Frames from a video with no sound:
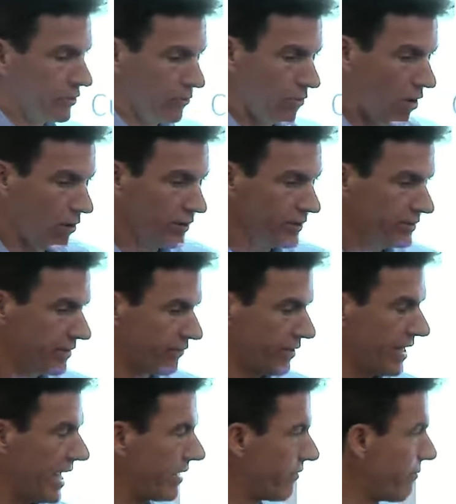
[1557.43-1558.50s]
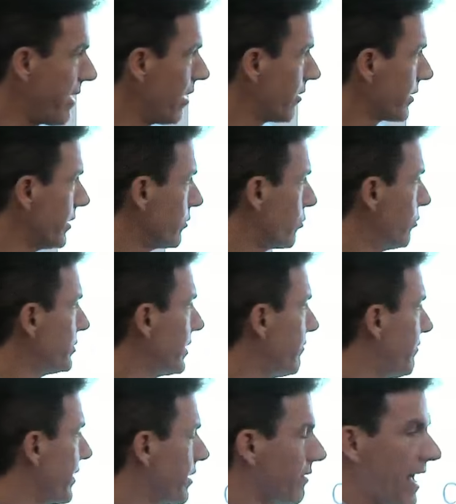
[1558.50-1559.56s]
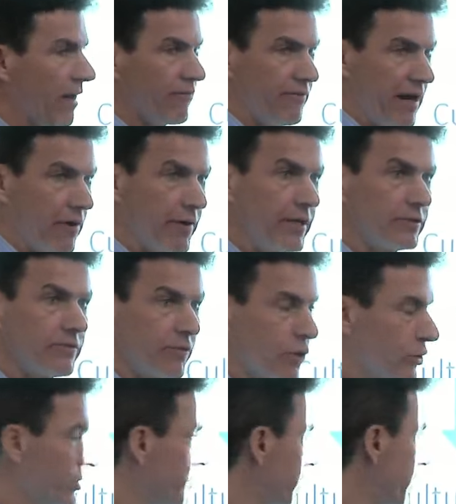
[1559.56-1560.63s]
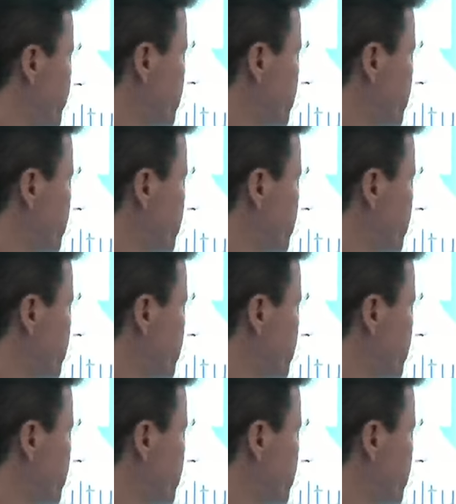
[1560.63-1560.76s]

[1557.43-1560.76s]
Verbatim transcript: So all these different Native American groups had figured out various versions of